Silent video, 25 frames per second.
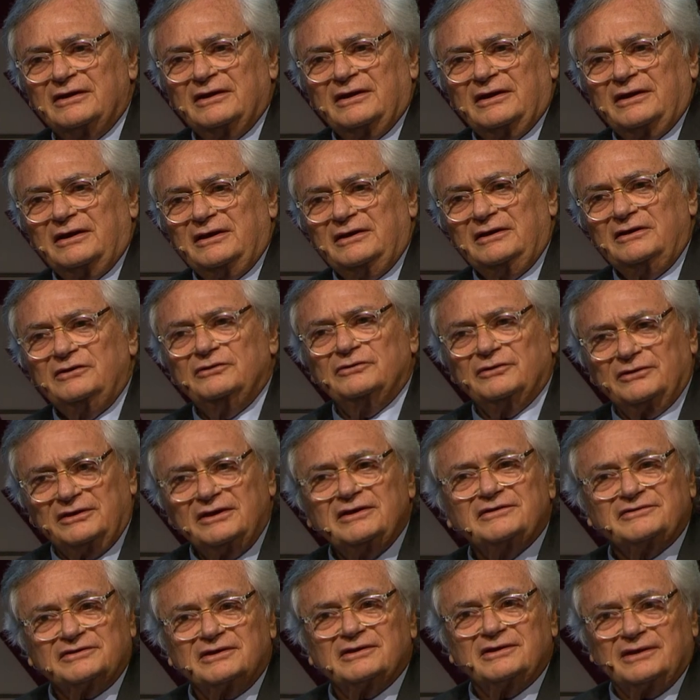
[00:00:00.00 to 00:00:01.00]
in
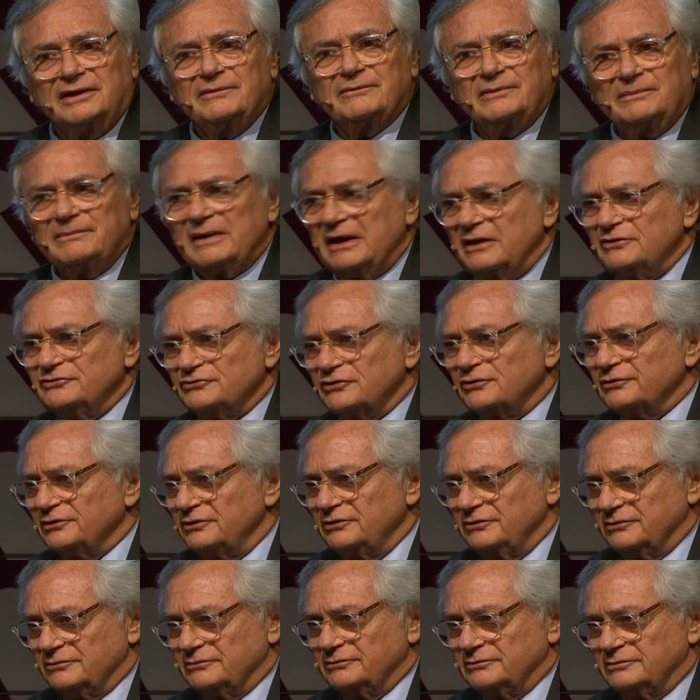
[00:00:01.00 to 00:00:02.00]
Indonesia, they will may
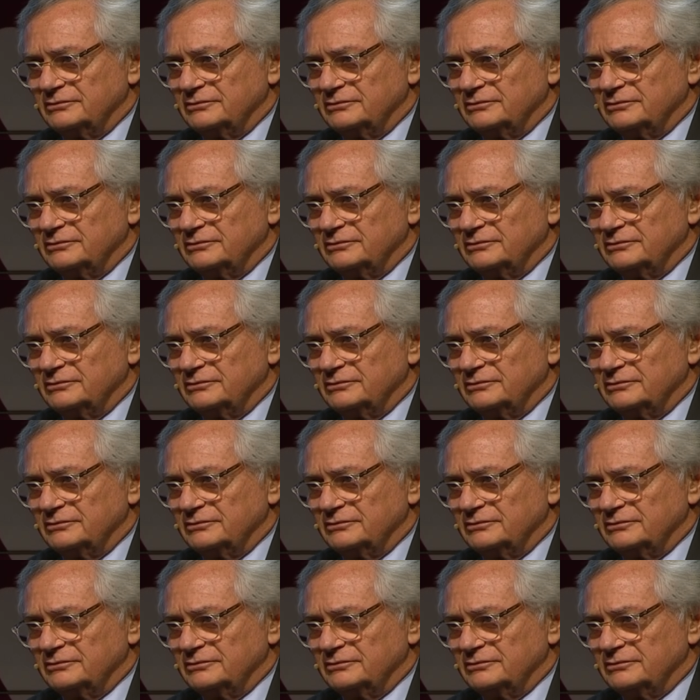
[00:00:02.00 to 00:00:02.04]
join you.